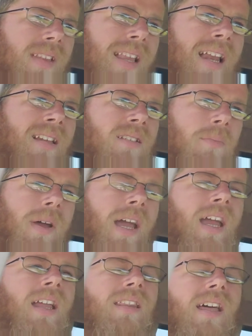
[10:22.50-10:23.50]
That is a
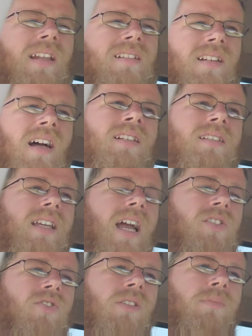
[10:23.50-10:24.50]
paid, that is an
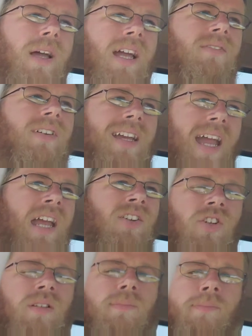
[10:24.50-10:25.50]
unscheduled paid
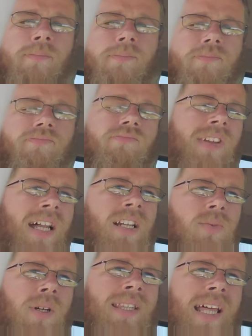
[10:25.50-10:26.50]
vacation. That
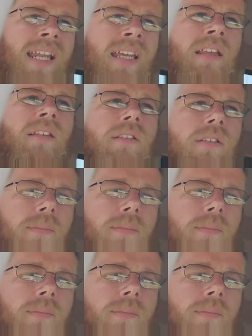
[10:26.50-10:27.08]
is what that is.